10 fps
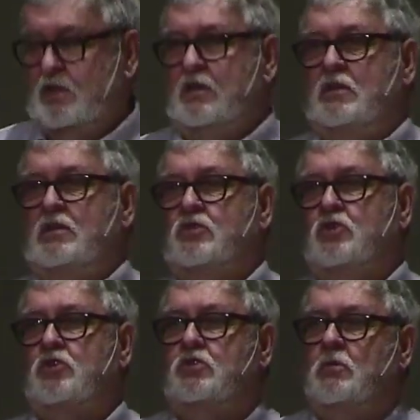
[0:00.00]
This
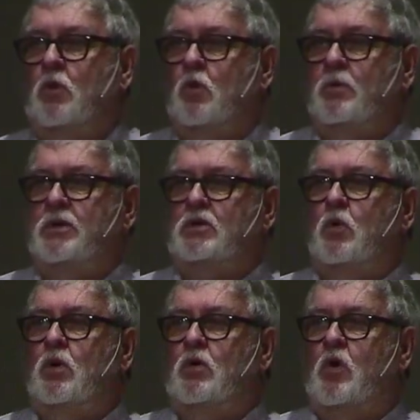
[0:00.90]
December, we've been
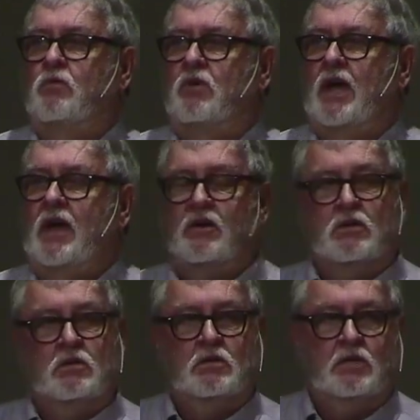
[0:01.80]
going over how
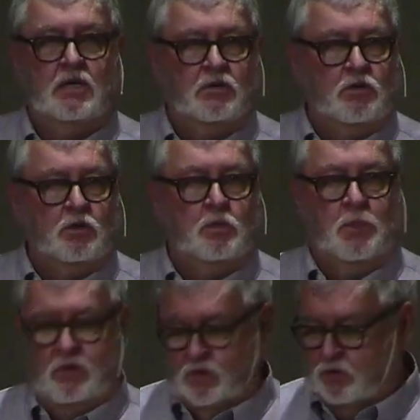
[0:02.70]
to get to
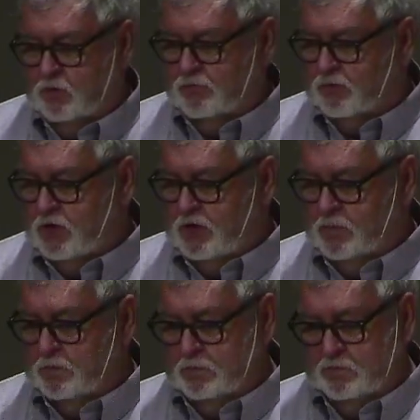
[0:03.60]
spiritual
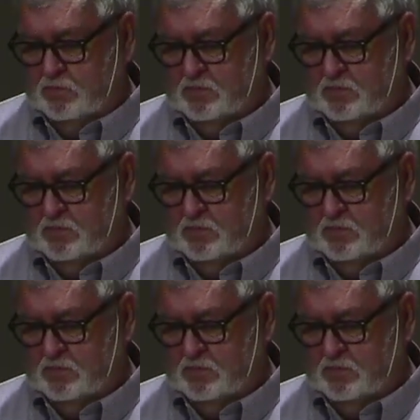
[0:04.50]
freedom.